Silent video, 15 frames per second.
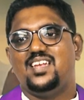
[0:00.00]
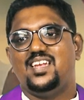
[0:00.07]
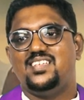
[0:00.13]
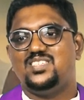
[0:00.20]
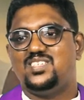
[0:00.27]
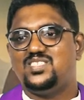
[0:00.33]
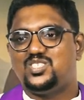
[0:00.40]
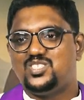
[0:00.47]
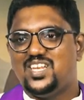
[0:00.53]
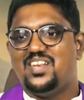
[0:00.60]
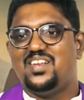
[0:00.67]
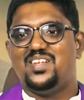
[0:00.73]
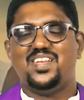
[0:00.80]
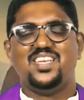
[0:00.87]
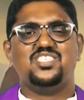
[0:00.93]
in this
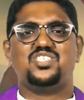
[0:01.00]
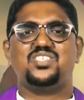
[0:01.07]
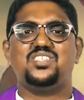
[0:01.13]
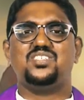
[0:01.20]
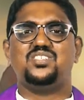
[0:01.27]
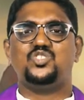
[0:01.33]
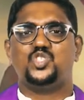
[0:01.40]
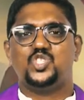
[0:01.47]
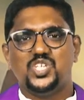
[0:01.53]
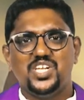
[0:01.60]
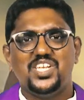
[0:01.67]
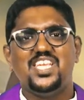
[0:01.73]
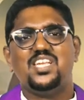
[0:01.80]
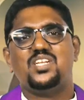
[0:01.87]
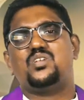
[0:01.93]
generation,
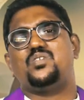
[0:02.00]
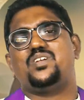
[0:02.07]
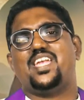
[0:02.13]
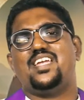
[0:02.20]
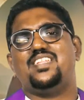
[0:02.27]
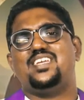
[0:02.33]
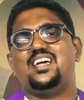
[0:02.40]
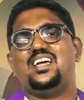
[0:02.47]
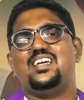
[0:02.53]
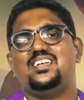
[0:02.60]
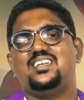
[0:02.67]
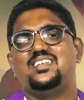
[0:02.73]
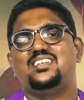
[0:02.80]
journeying together.